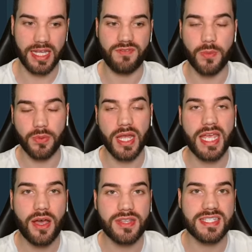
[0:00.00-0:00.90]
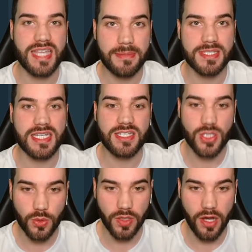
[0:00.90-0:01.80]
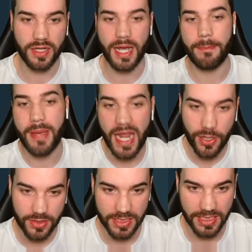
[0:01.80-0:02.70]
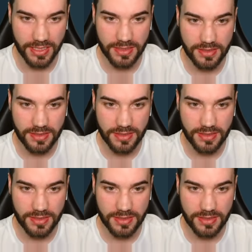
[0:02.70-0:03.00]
if you play on the same seed too long, apparently